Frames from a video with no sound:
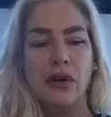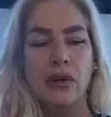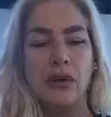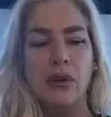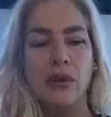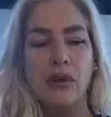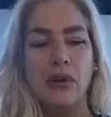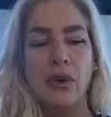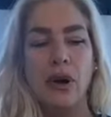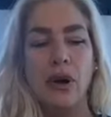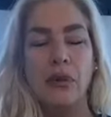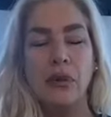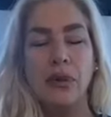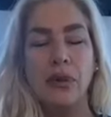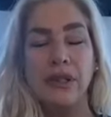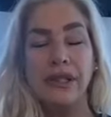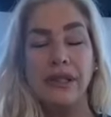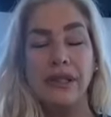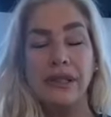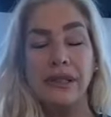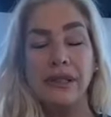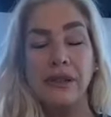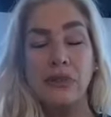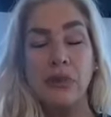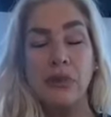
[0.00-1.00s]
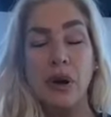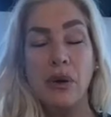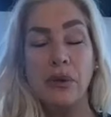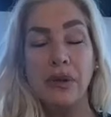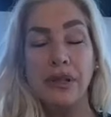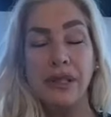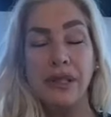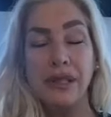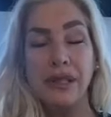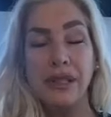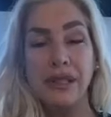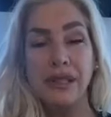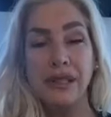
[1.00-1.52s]
what
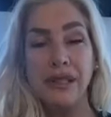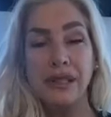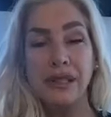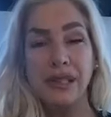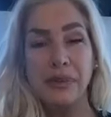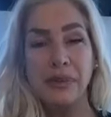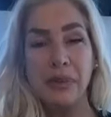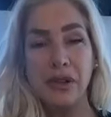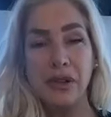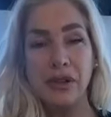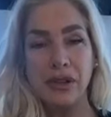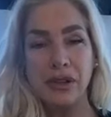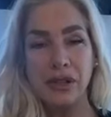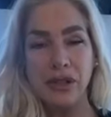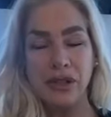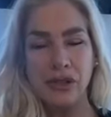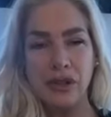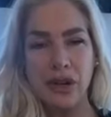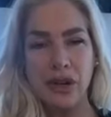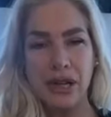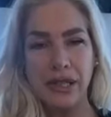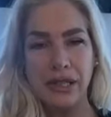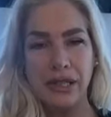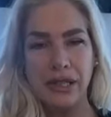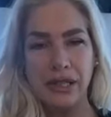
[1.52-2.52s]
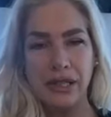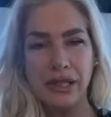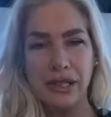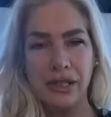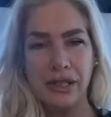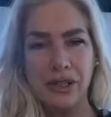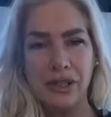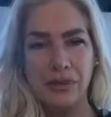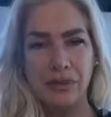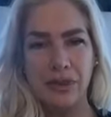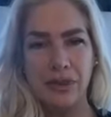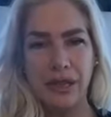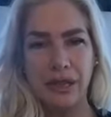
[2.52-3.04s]
was this experience trying to
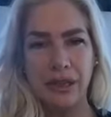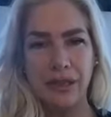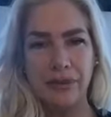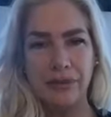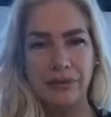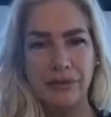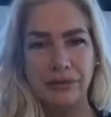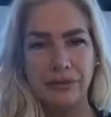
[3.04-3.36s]
teach me?